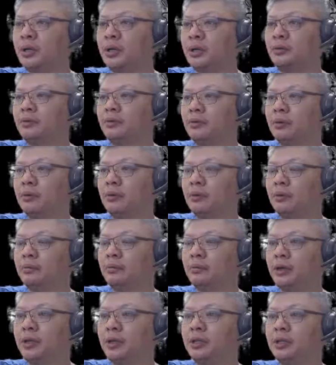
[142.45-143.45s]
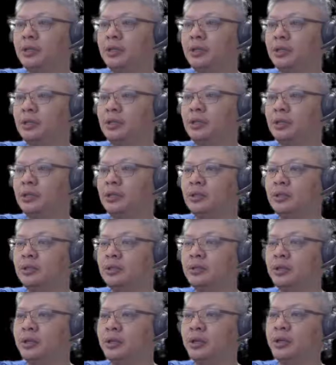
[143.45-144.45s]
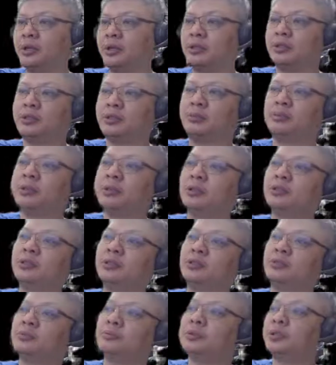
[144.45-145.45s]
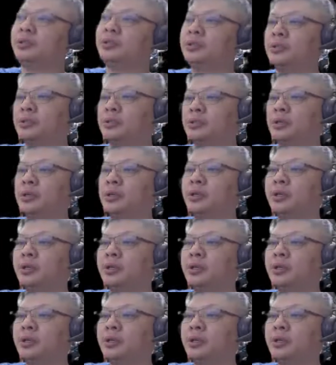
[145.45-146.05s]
for Red in similar situations.